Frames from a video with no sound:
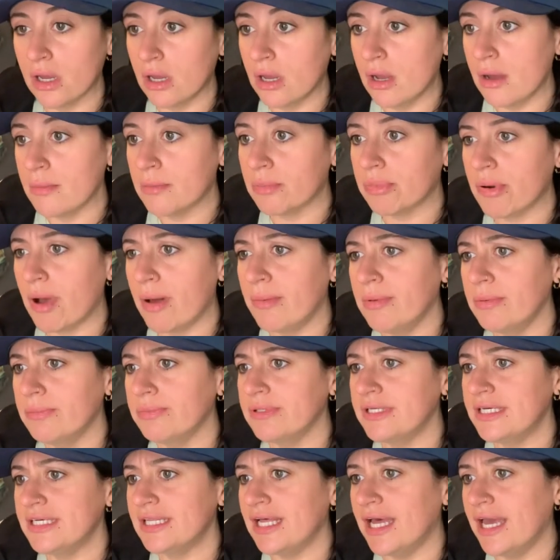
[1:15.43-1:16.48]
Probably
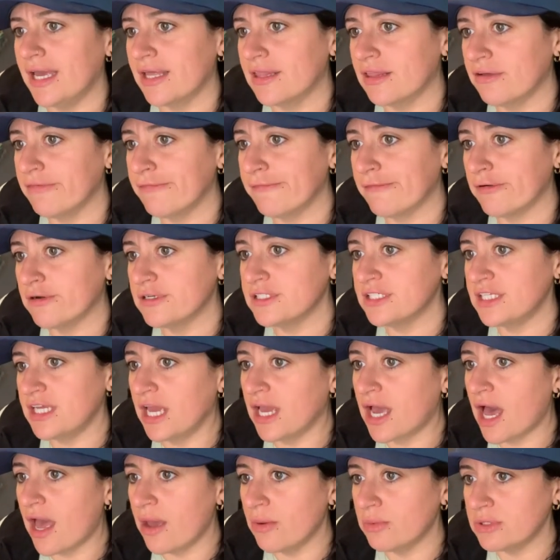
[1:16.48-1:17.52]
like the first thing
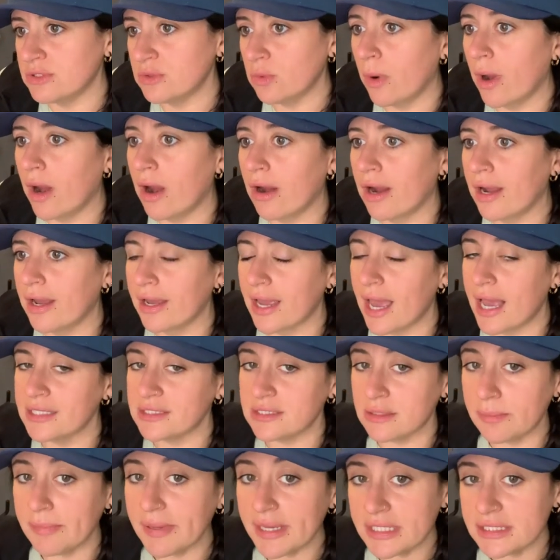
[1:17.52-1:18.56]
I was wearing as a
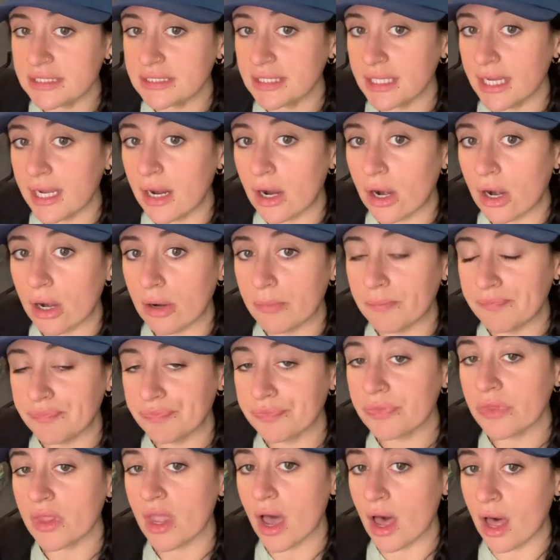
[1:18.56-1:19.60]
base layer.
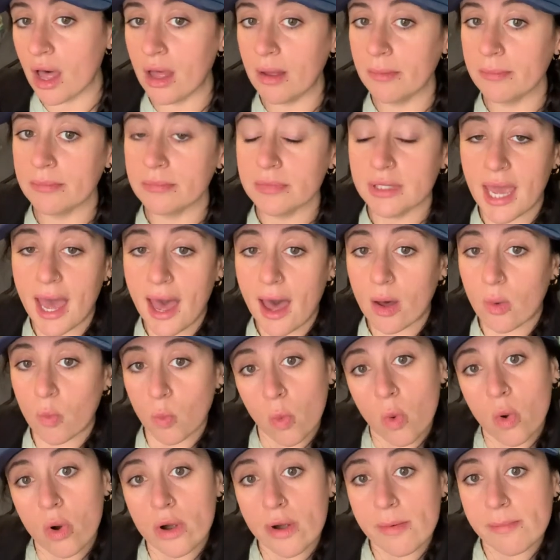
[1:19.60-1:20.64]
Yeah,
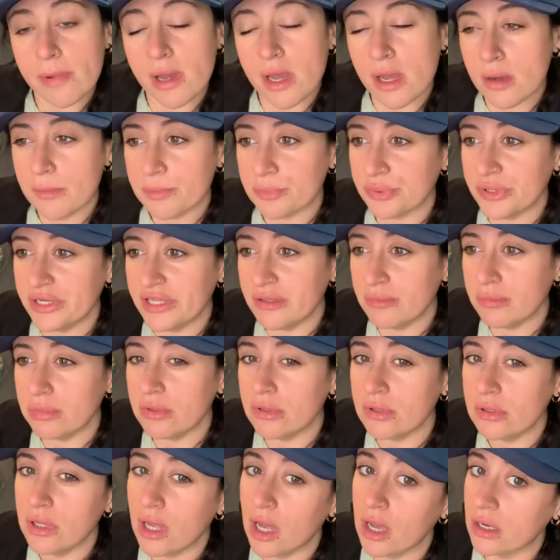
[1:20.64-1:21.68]
warm, breathable.
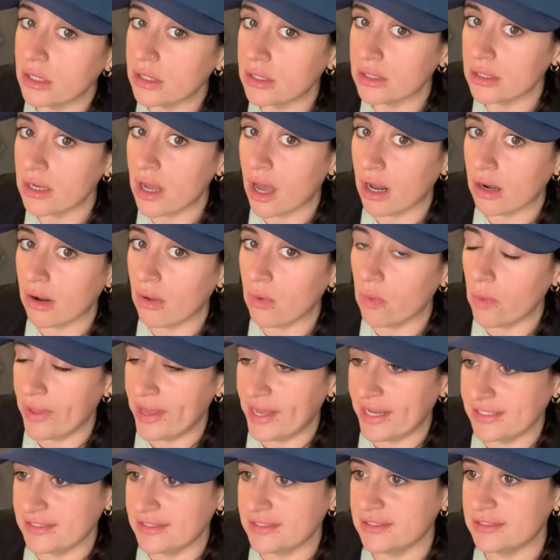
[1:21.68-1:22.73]
Not
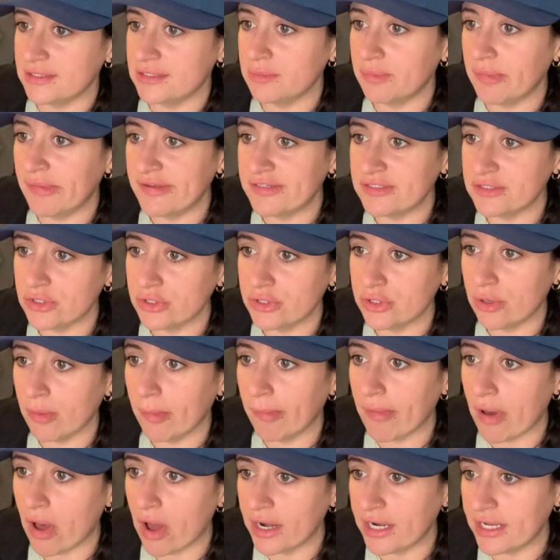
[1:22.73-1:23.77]
always, depends on your
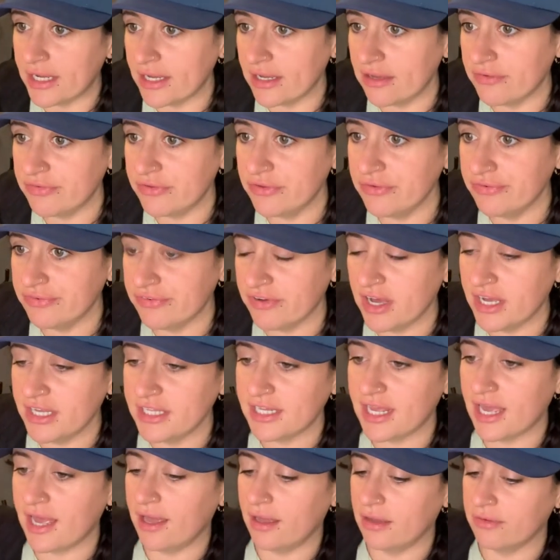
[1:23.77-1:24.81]
body. If you find
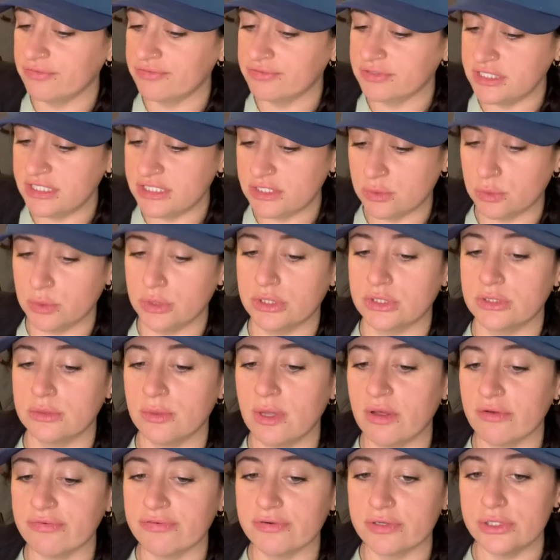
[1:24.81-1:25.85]
that fleece works well
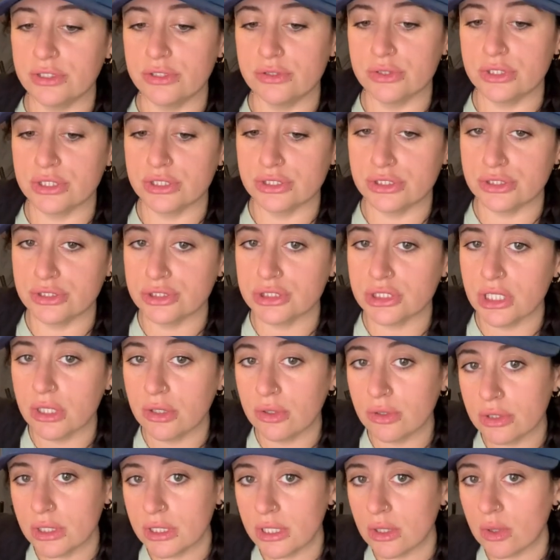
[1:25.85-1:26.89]
for you because you're
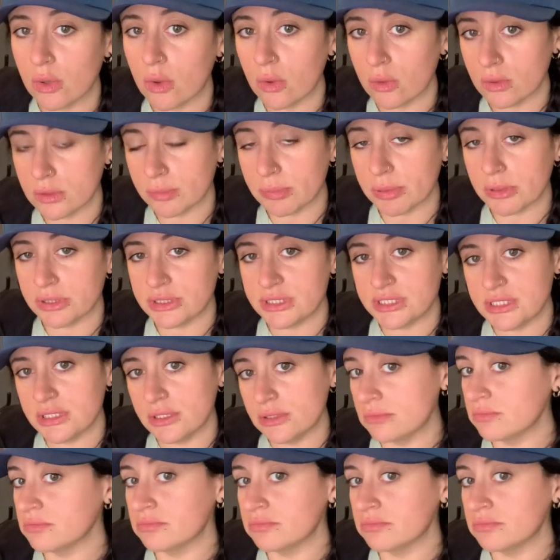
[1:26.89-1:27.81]
generally a cold person,